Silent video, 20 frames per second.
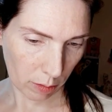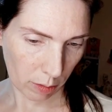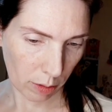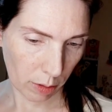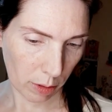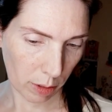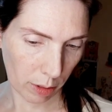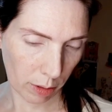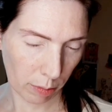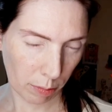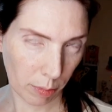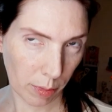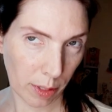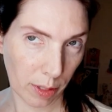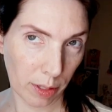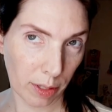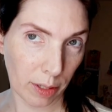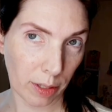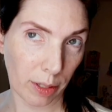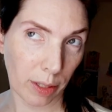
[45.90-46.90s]
or
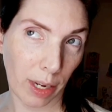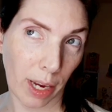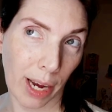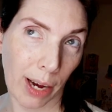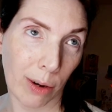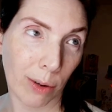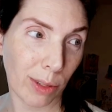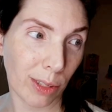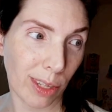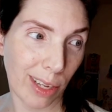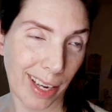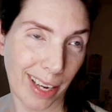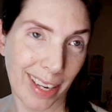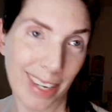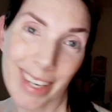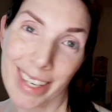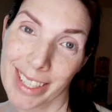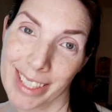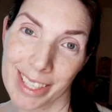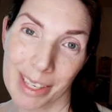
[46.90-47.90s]
mother-outlaw
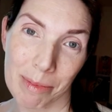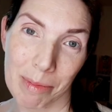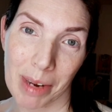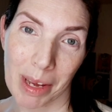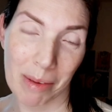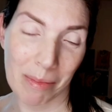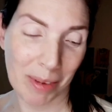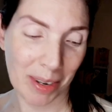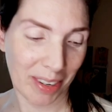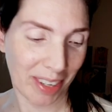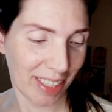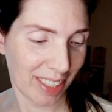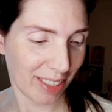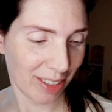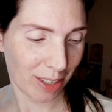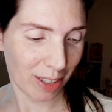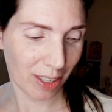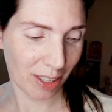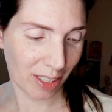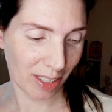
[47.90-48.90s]
because I'm not married
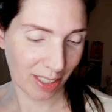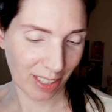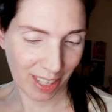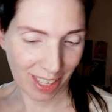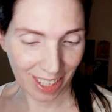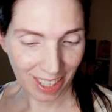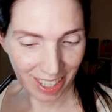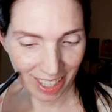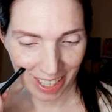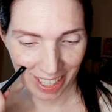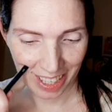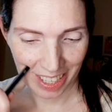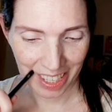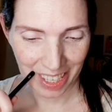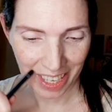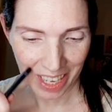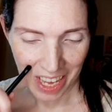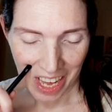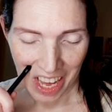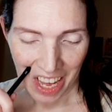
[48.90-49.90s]
to her
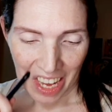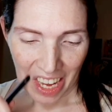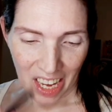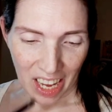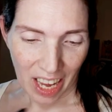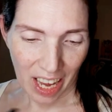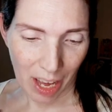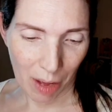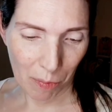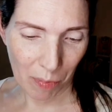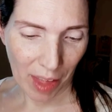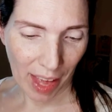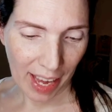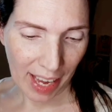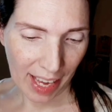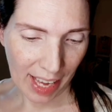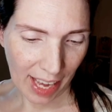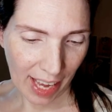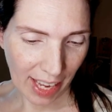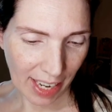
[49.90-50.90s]
son. I
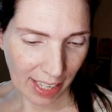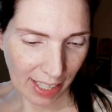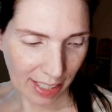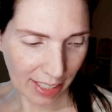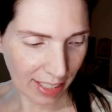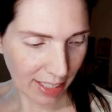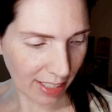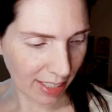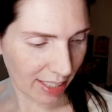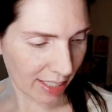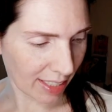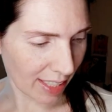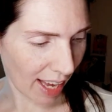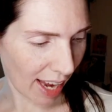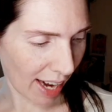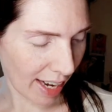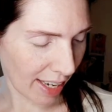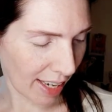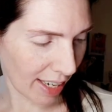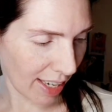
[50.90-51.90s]
hadn't
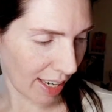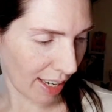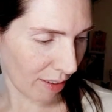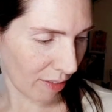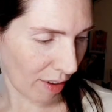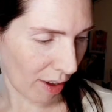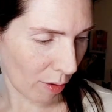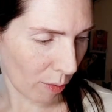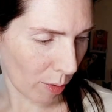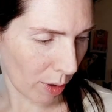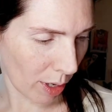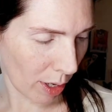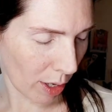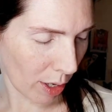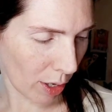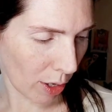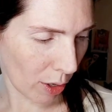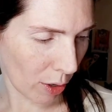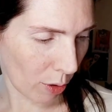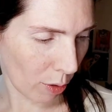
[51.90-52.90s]
decided if I want to
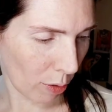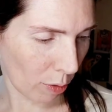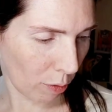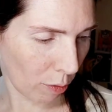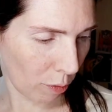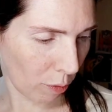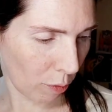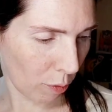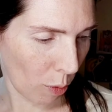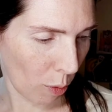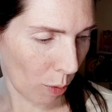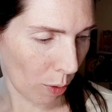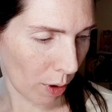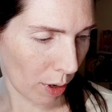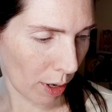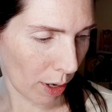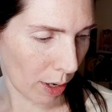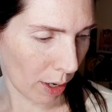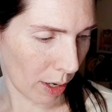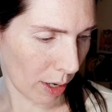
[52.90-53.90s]
go
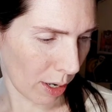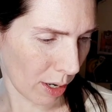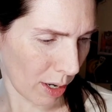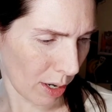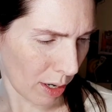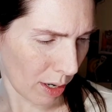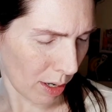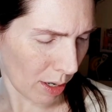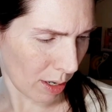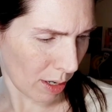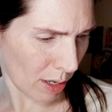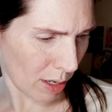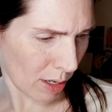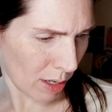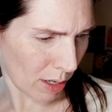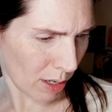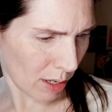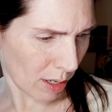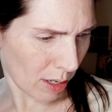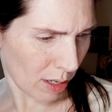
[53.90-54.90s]
for
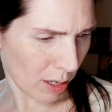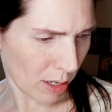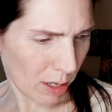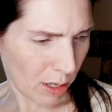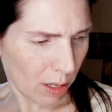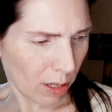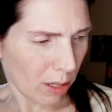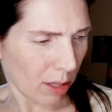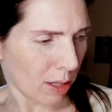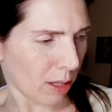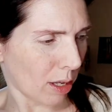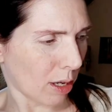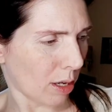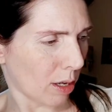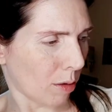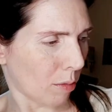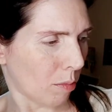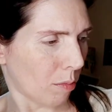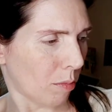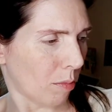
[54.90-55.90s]

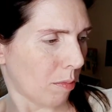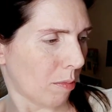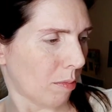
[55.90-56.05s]
the